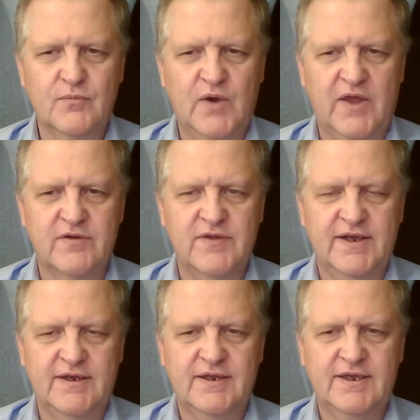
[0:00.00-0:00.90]
rather
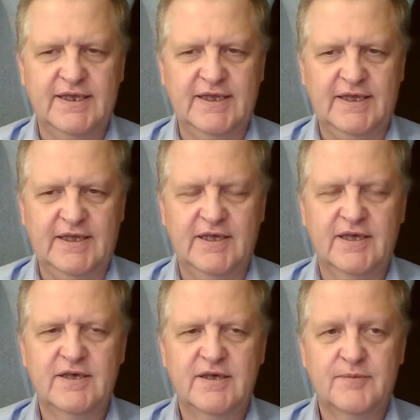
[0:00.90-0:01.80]
than Igar.
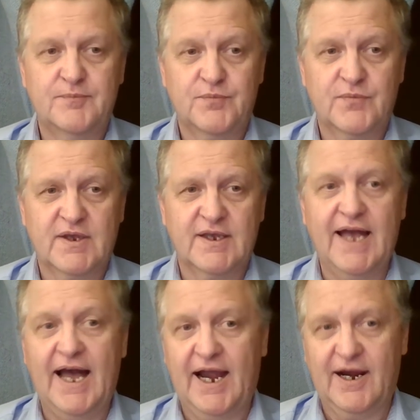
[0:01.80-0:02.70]

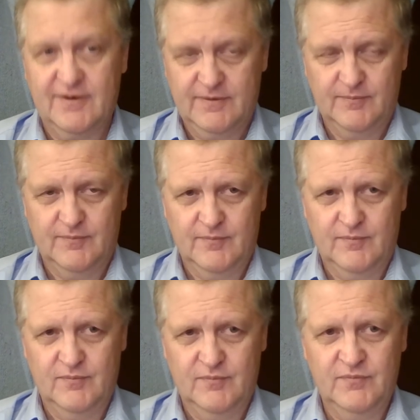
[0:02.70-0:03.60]
I
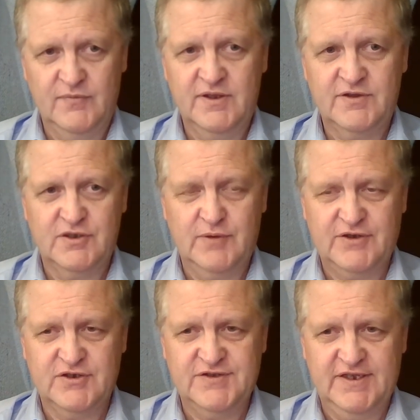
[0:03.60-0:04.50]
should
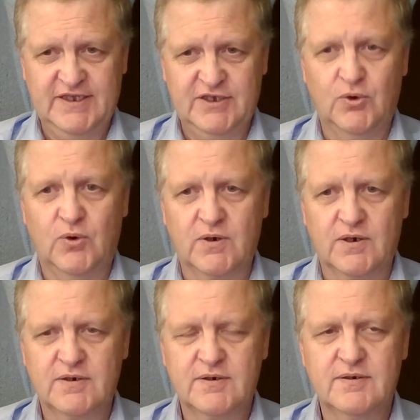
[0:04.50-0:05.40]
have said
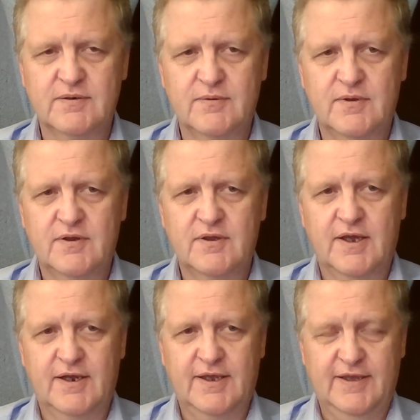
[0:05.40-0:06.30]
Igor.
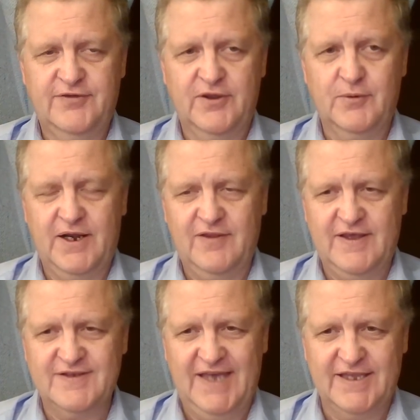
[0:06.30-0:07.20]

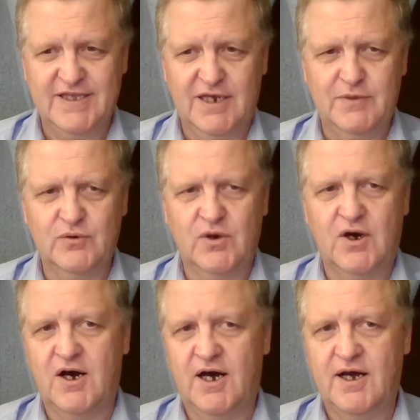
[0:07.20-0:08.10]
Theoretically, that's
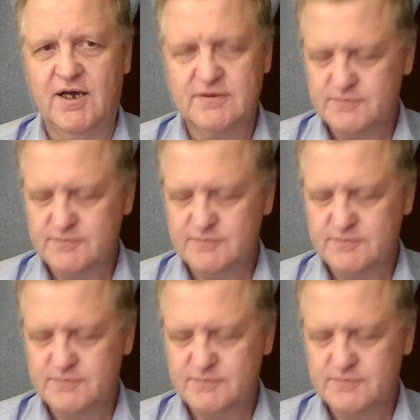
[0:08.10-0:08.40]
AW,